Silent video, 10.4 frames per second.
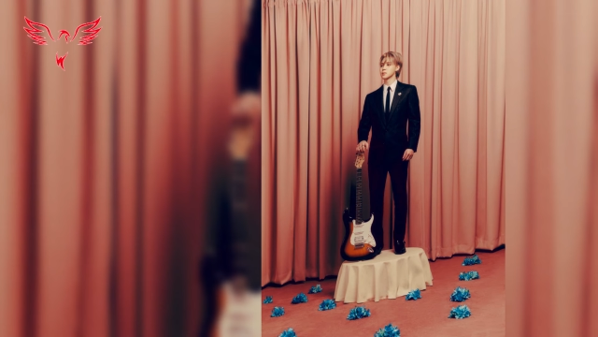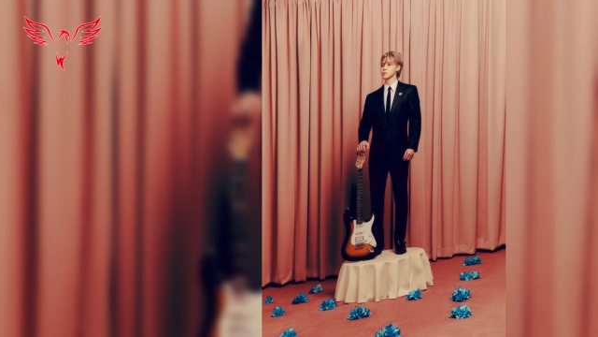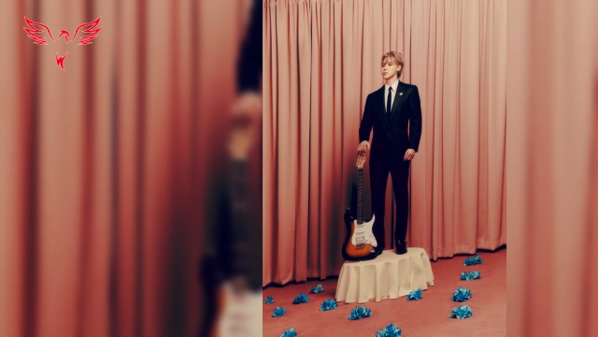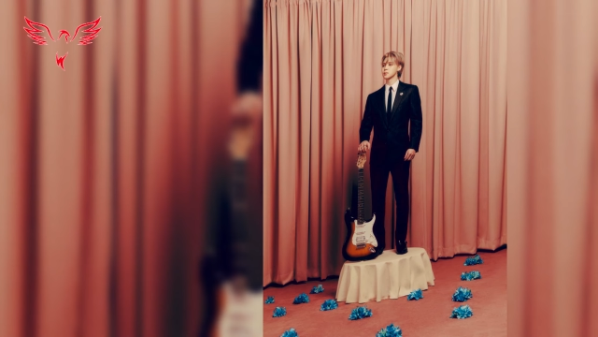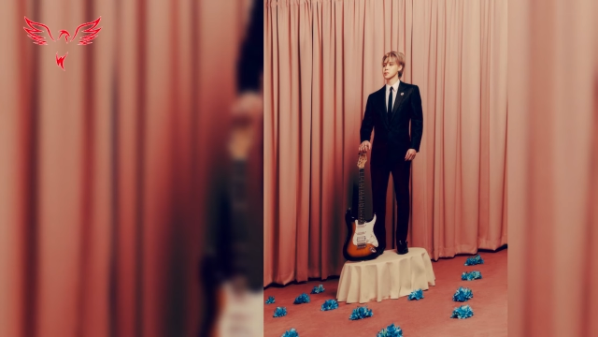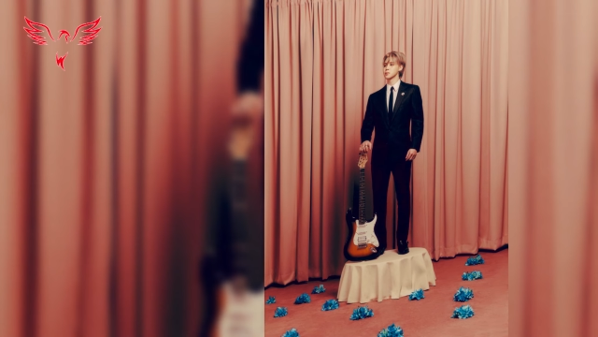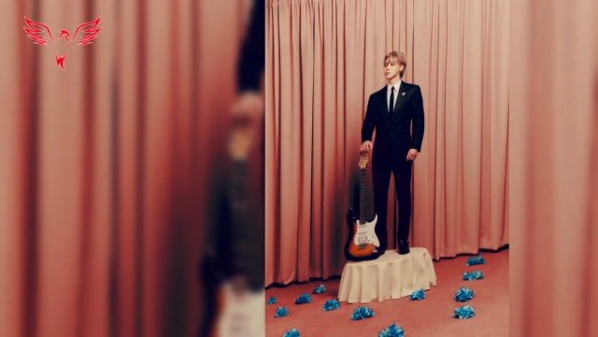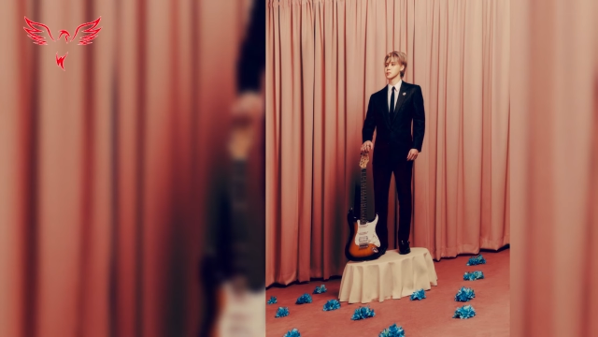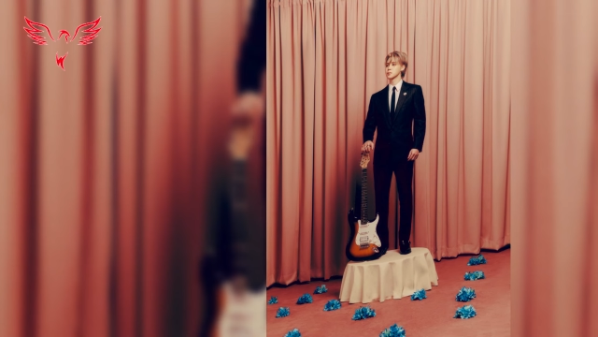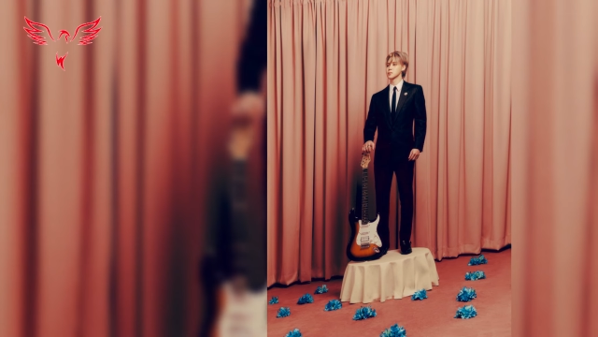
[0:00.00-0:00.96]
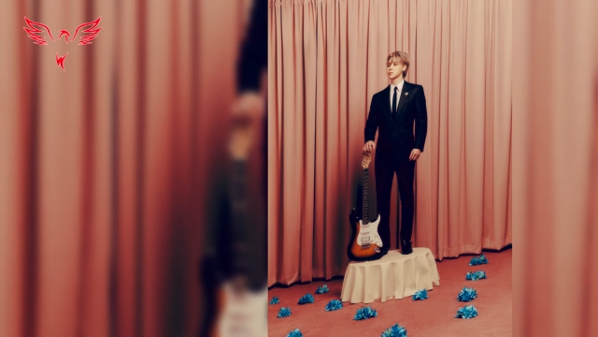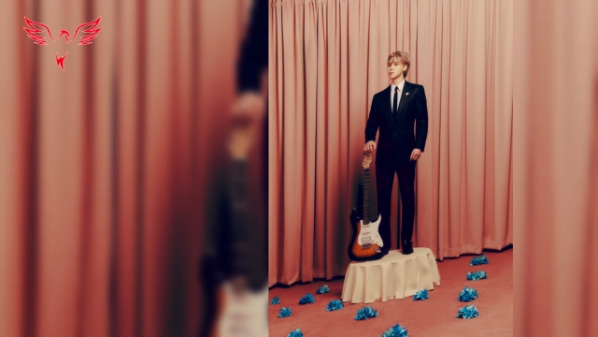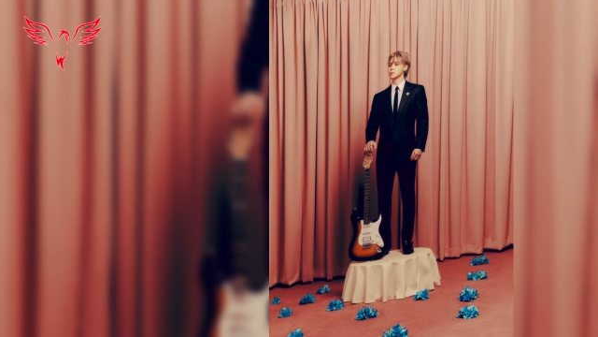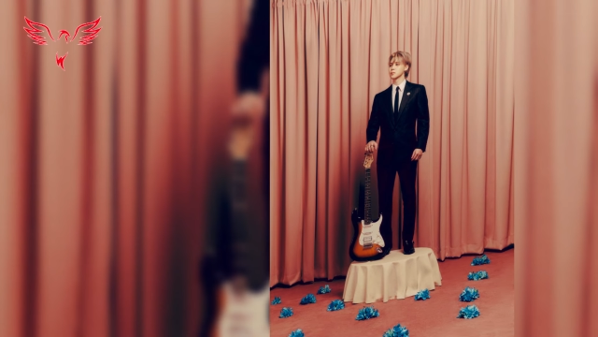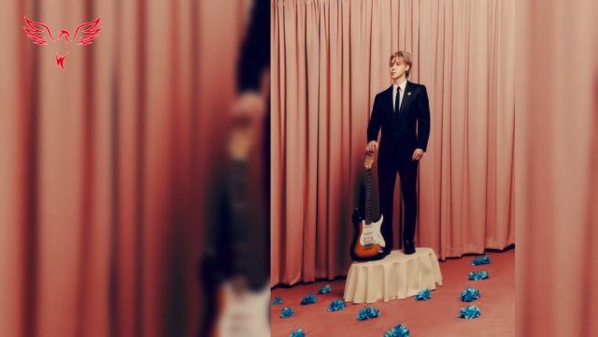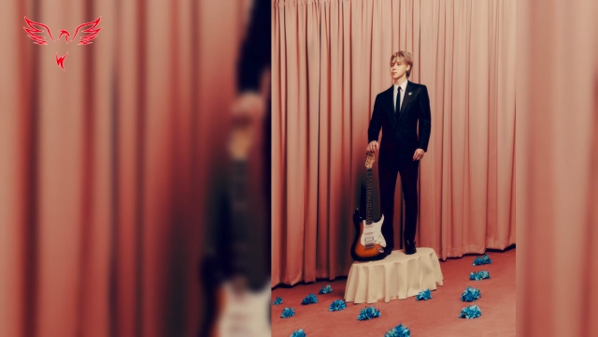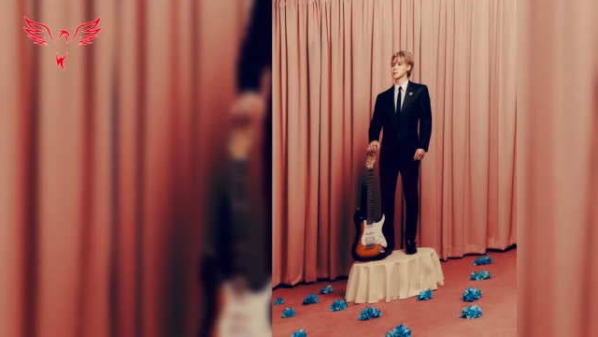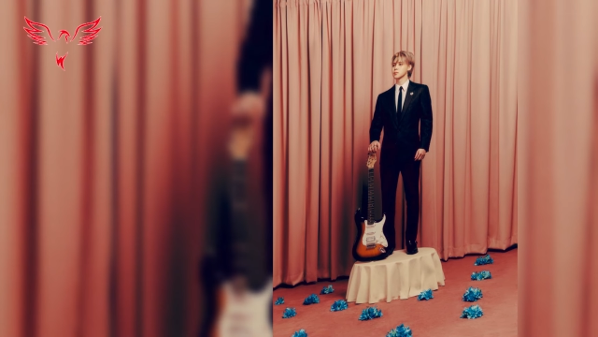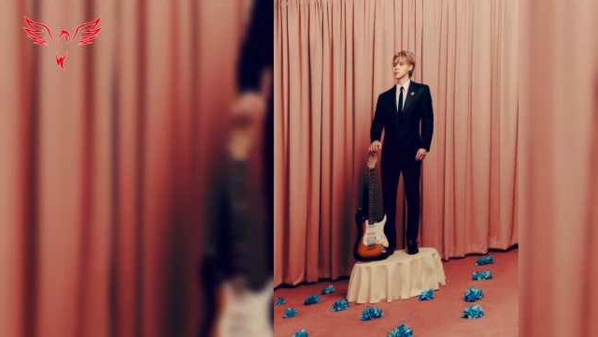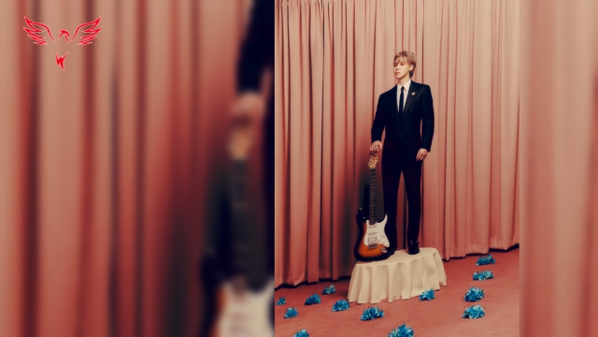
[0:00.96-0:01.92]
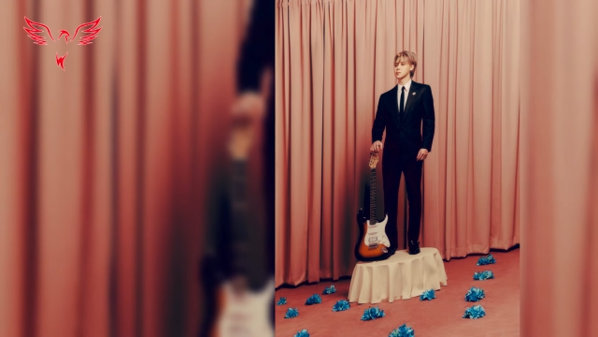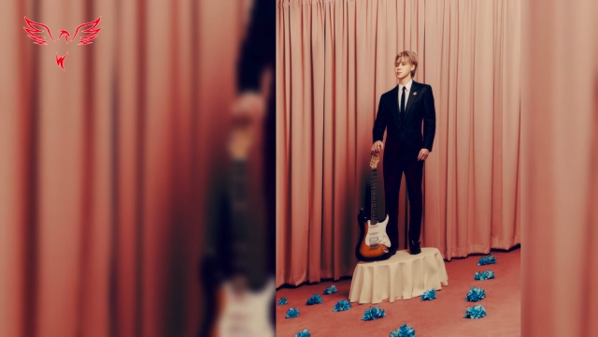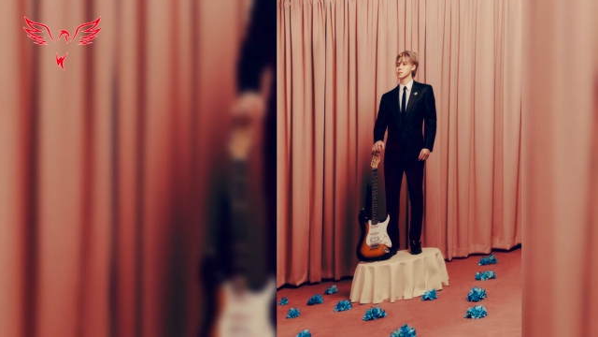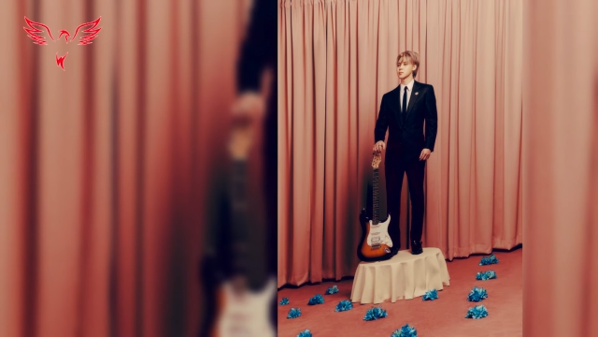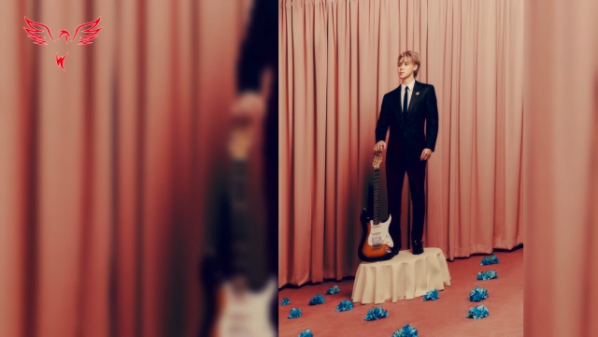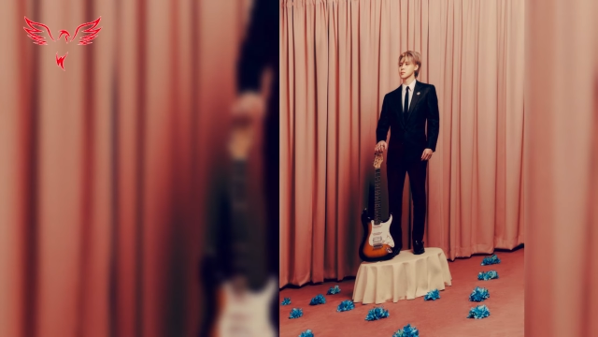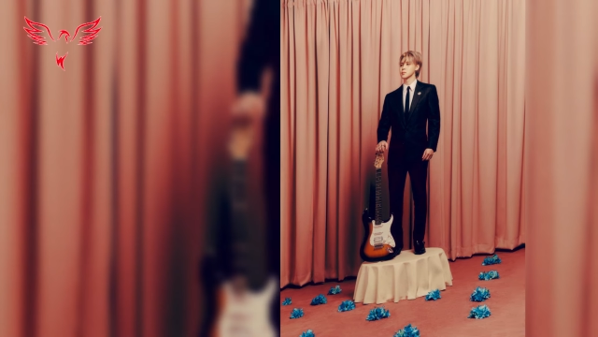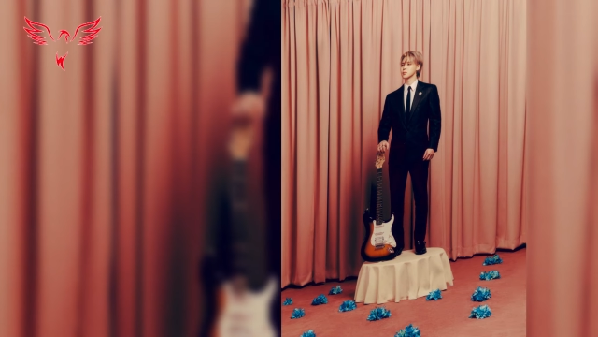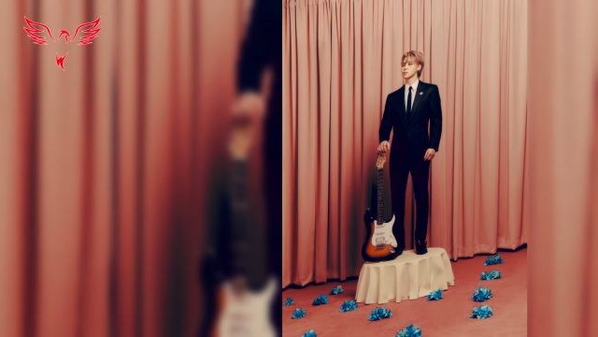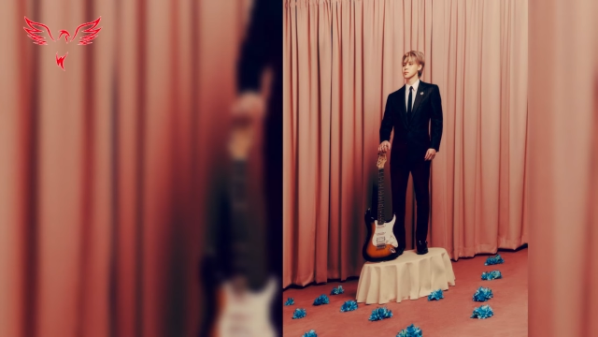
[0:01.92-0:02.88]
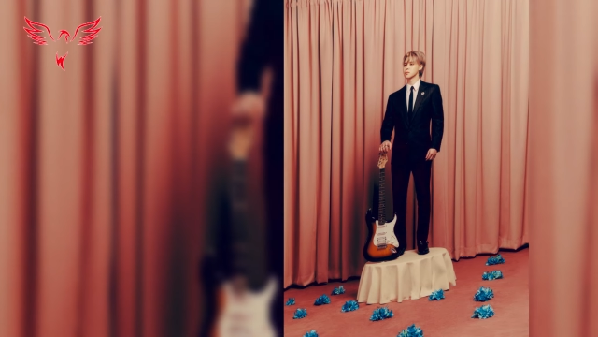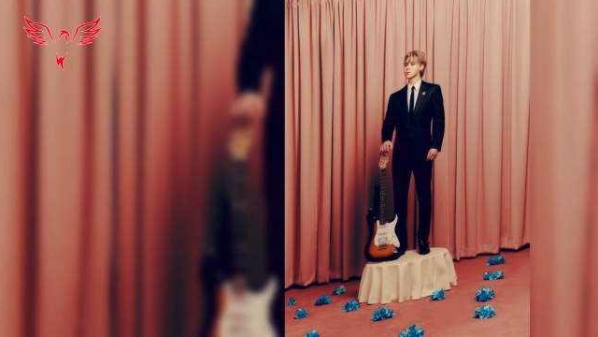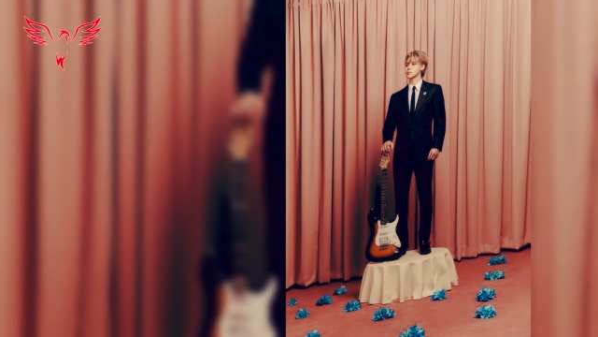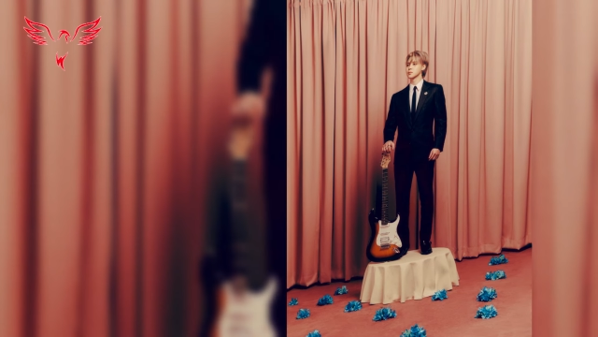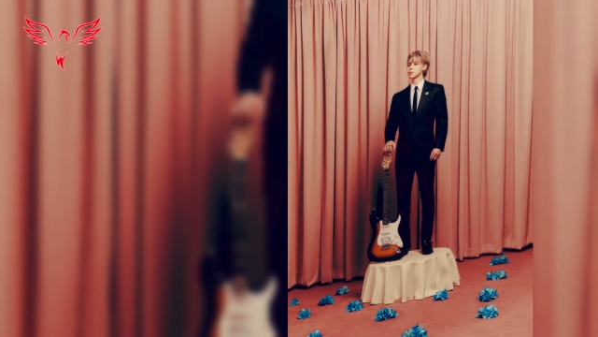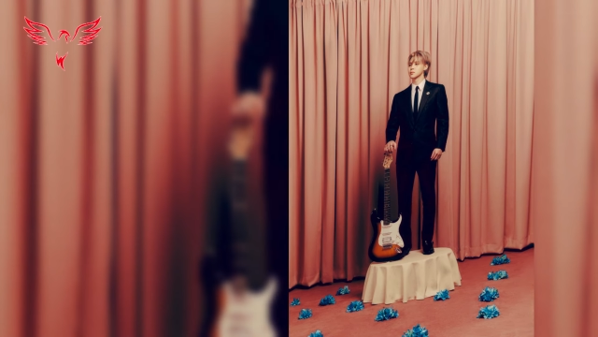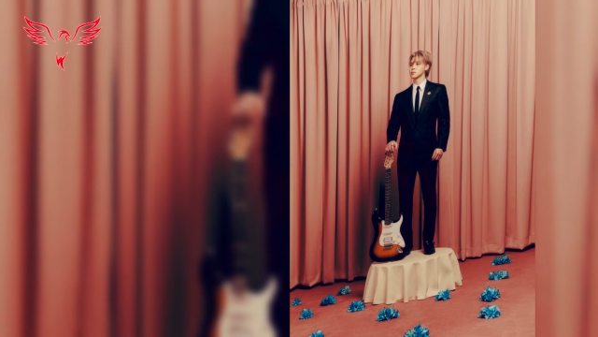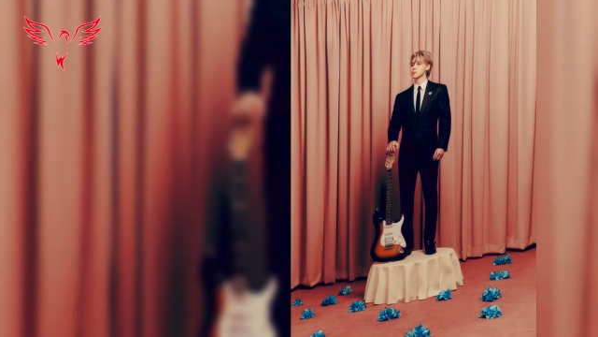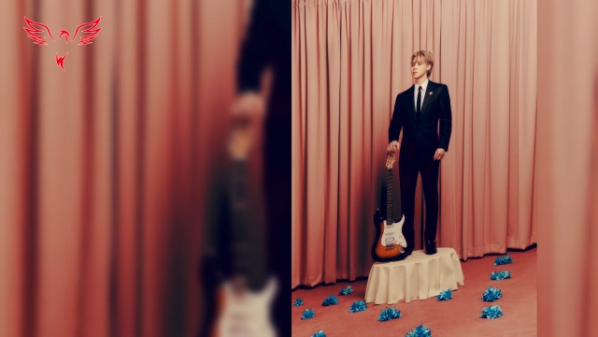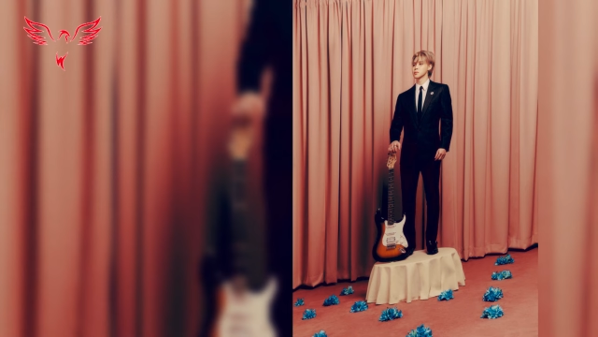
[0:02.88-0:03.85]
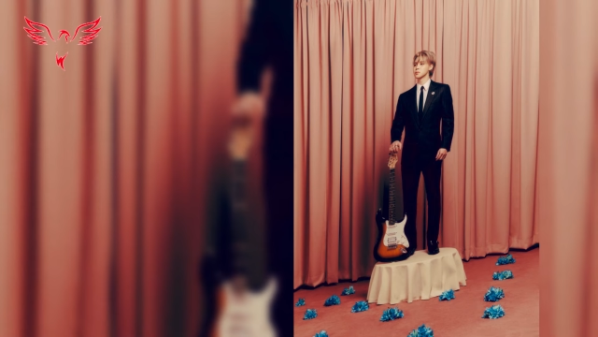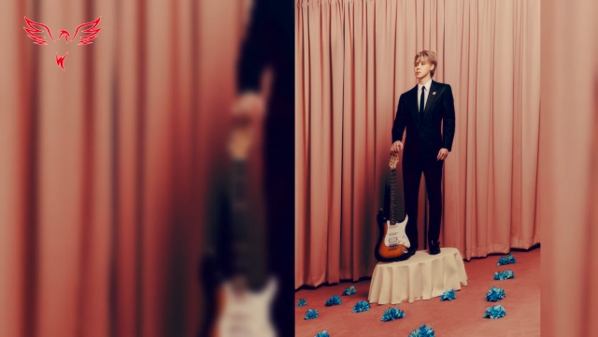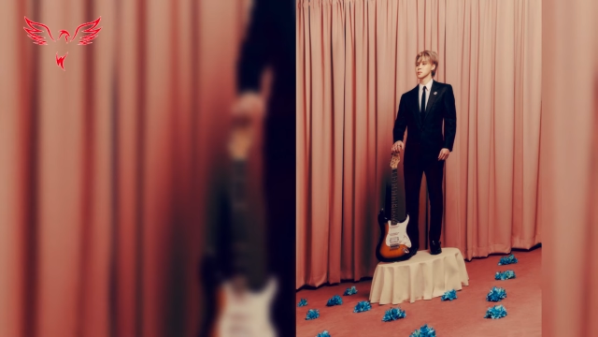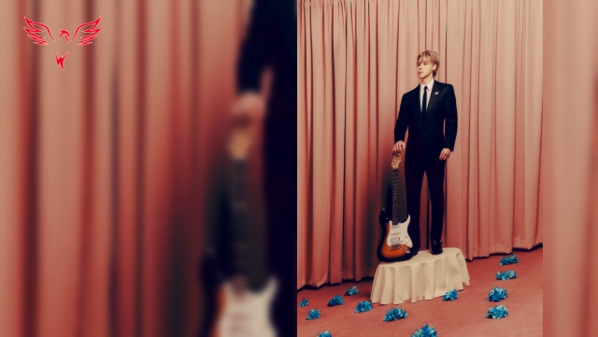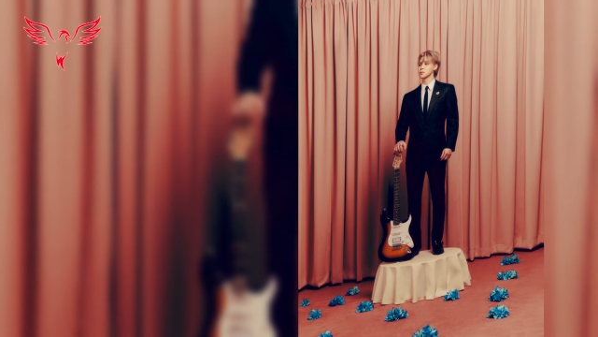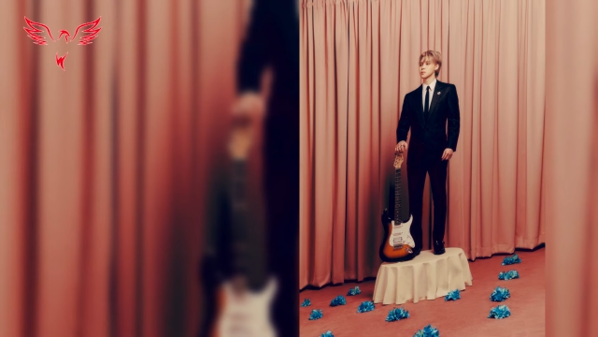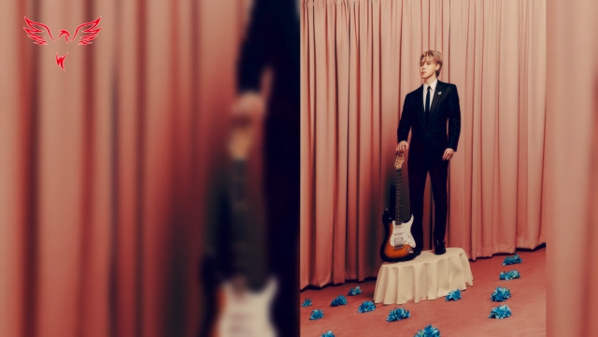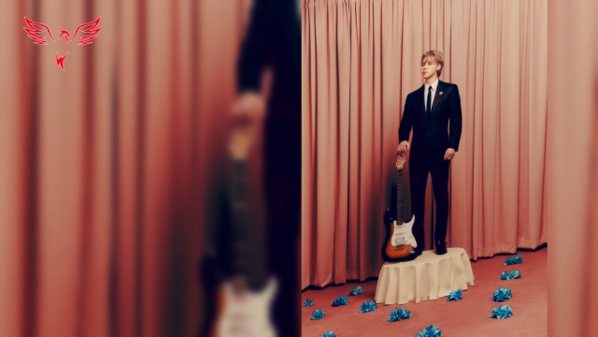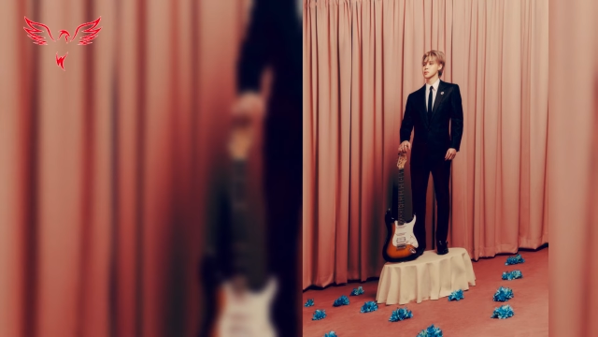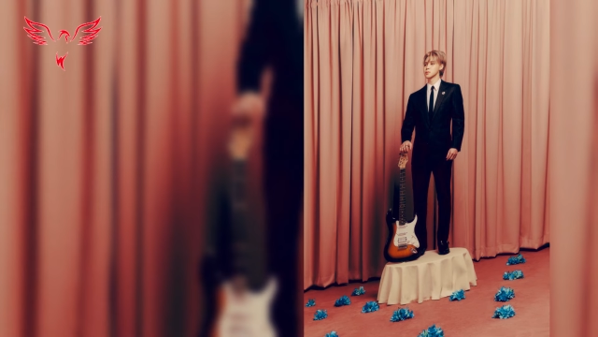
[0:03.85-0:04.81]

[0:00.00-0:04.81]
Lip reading: (no speaker visible)